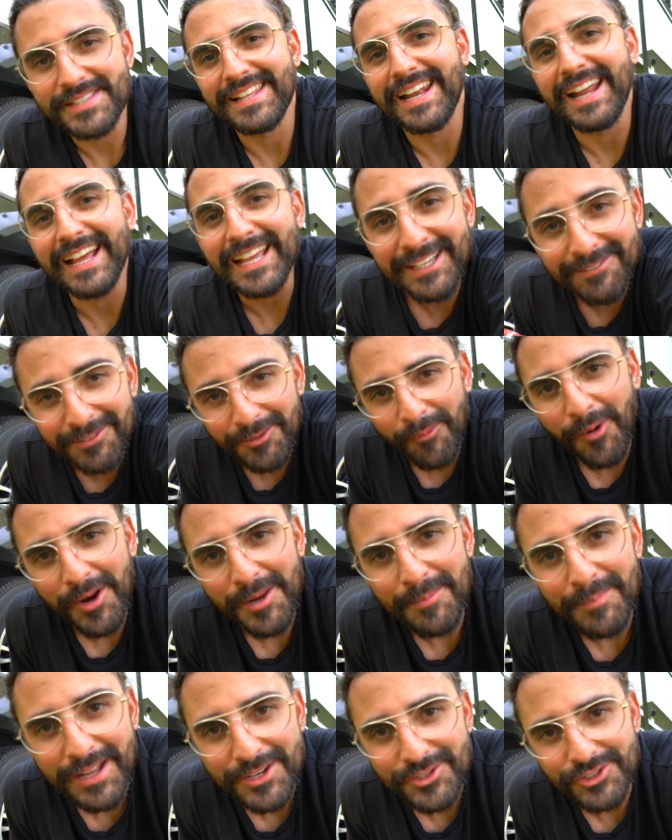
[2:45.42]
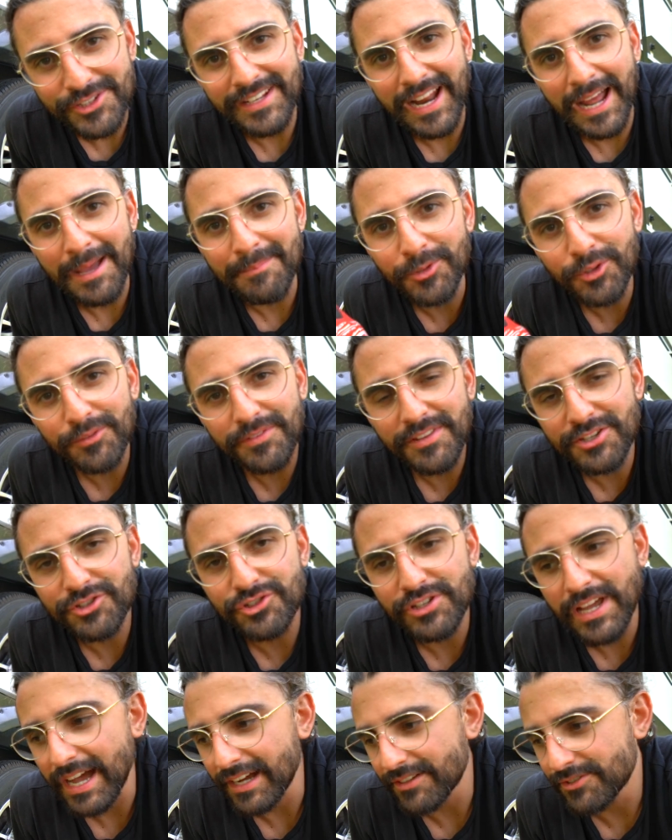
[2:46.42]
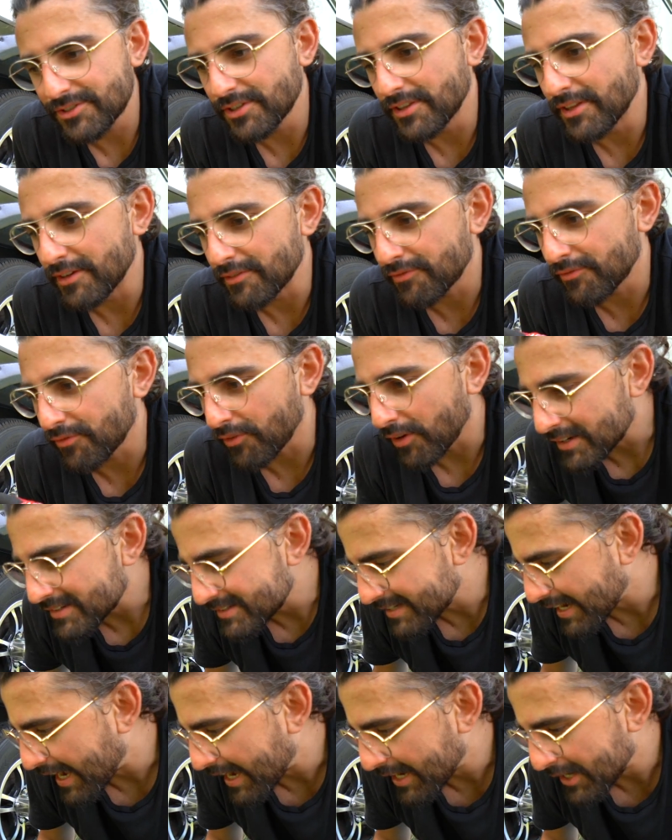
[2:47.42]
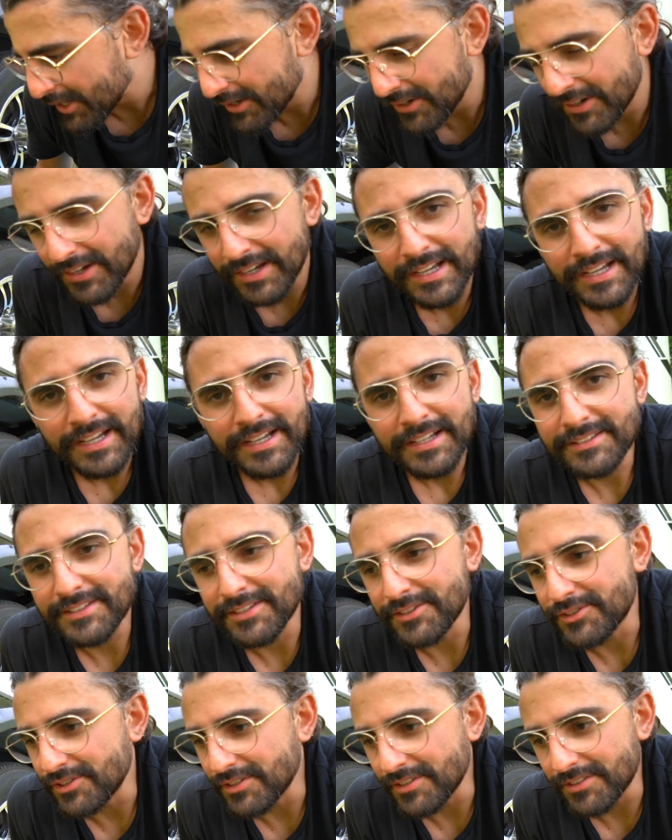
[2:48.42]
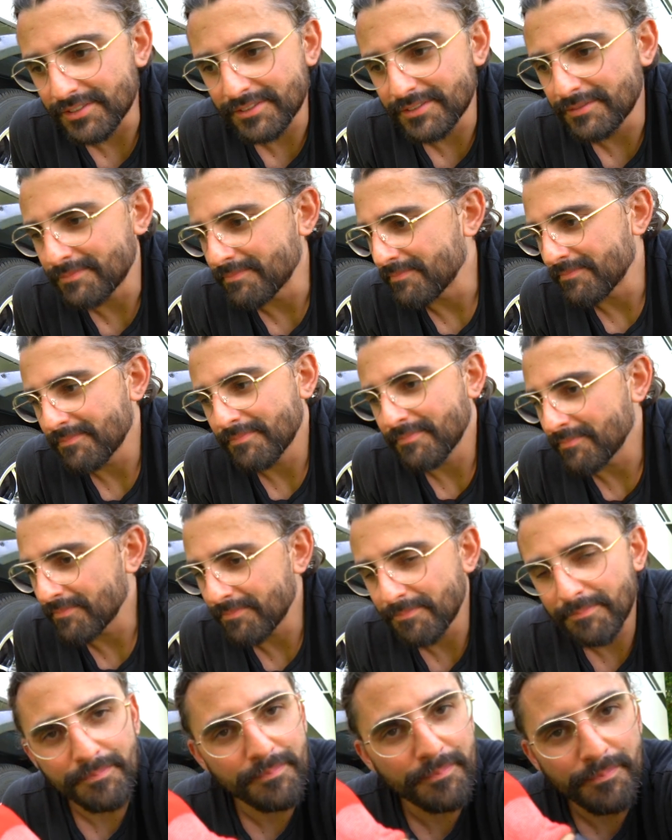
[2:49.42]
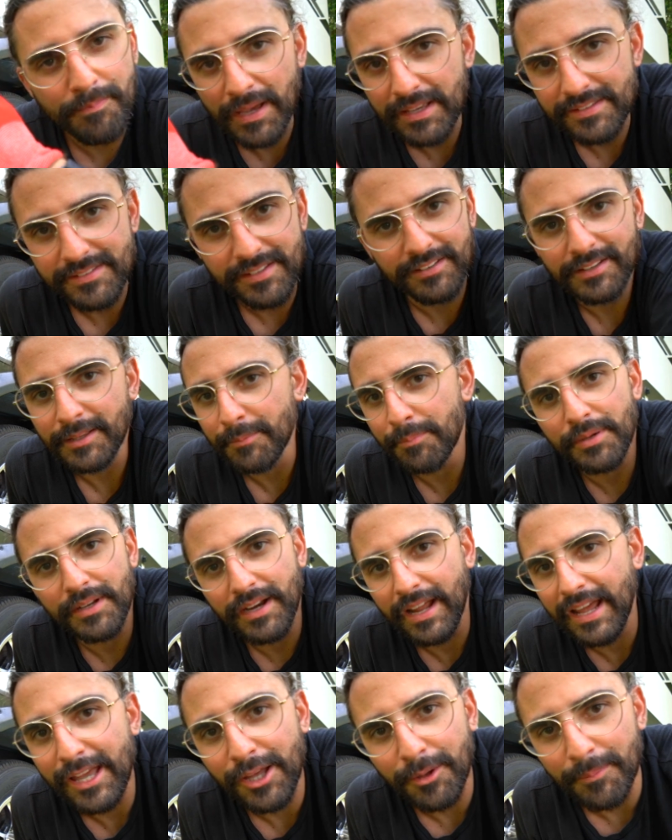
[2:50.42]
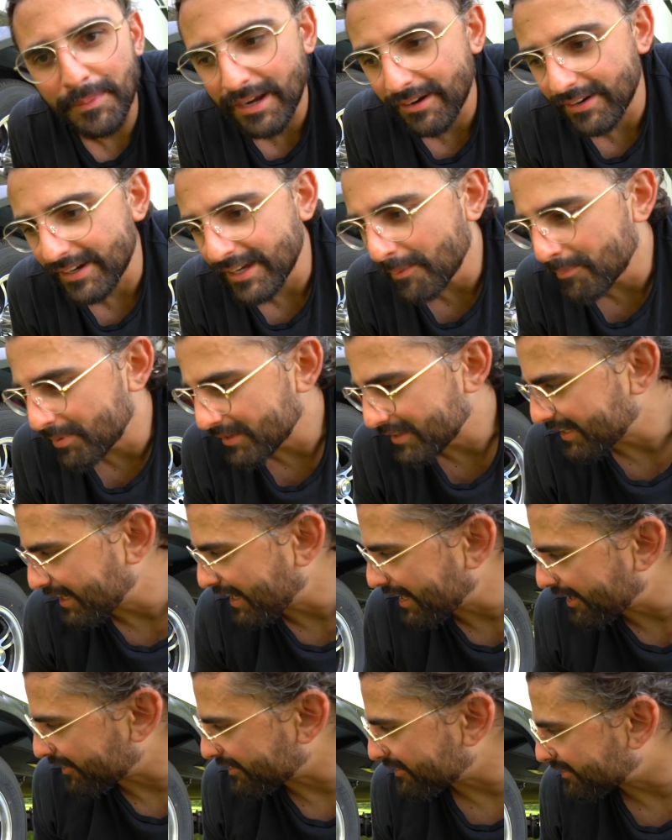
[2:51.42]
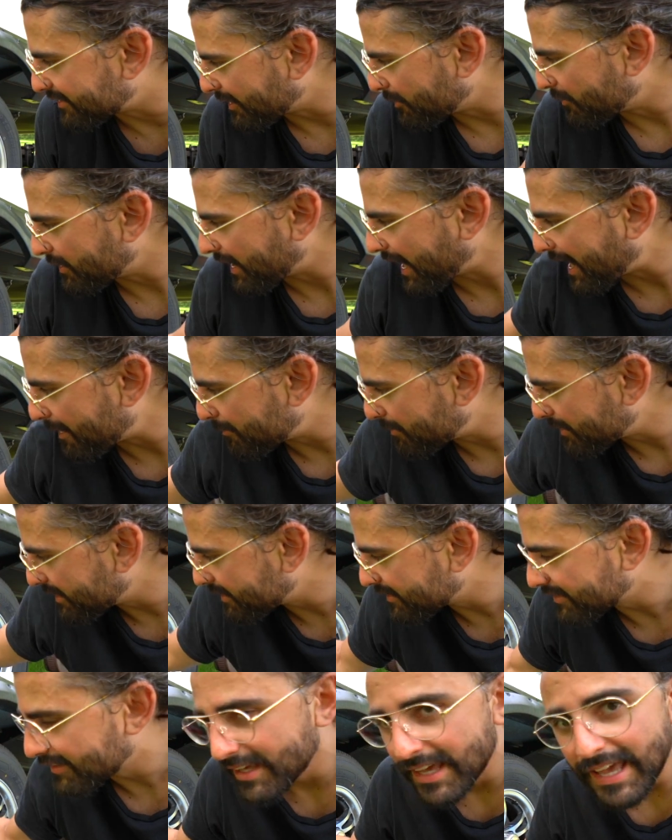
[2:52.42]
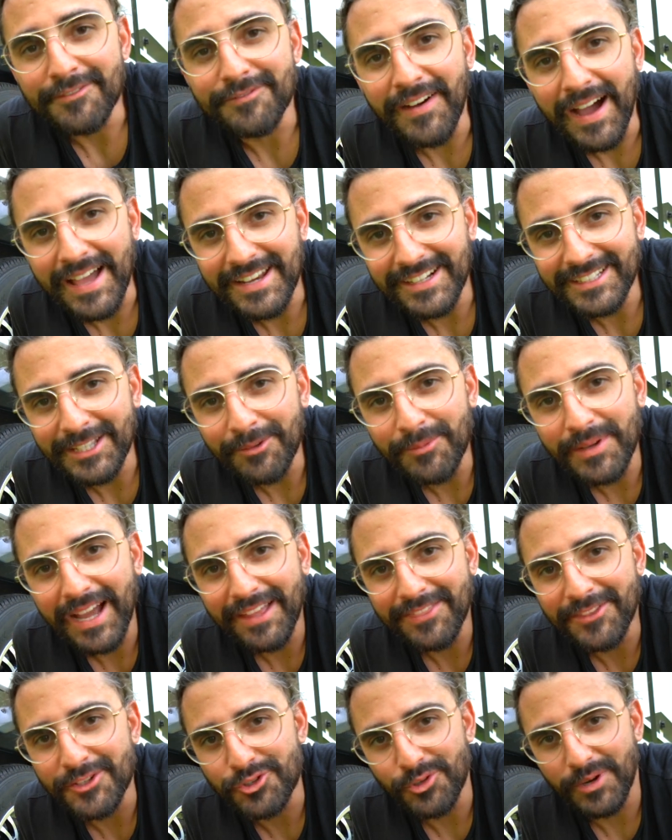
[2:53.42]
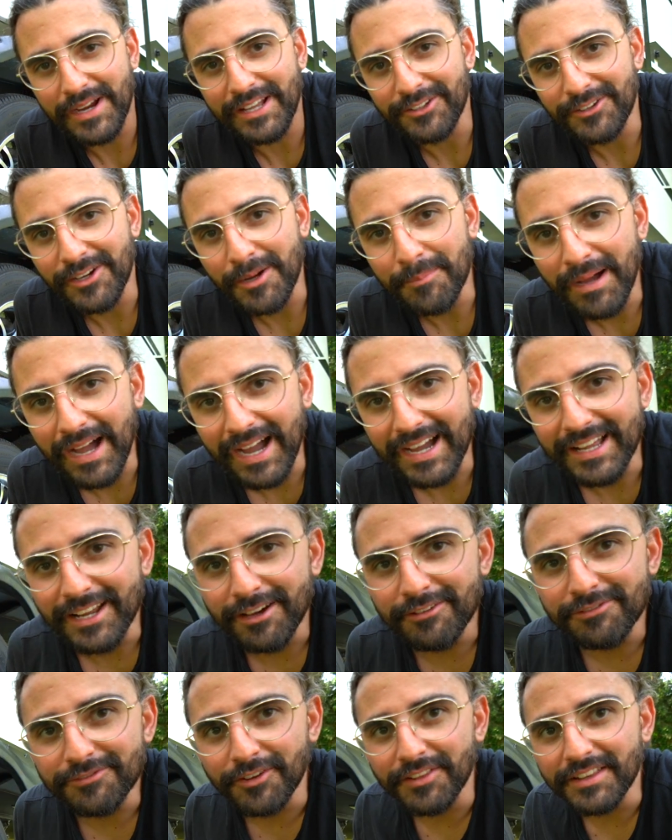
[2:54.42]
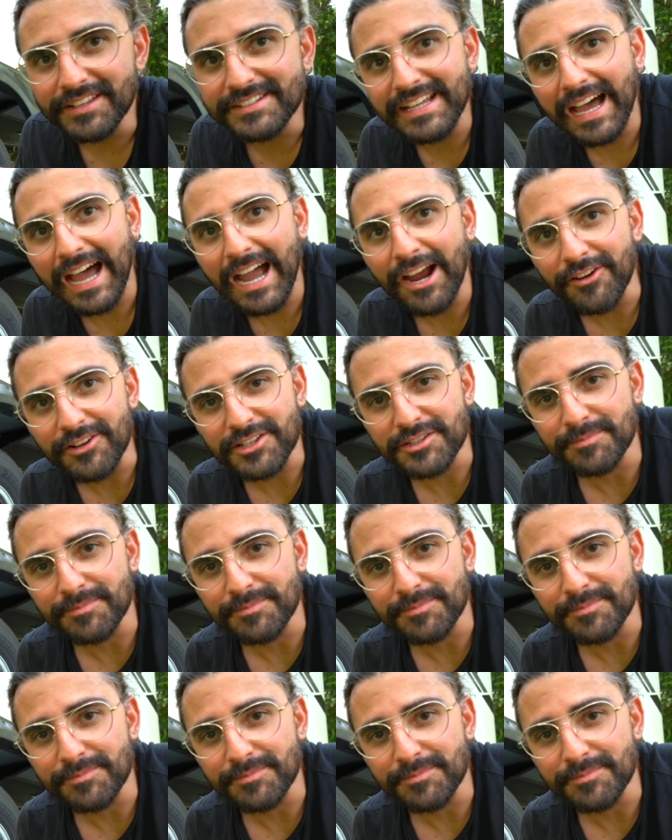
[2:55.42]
than I even want to mention, I moved the jack to the front tire to just basically put a Hail Mary up in the air and see what happens. And finally, we got the trailer up high enough for the tire to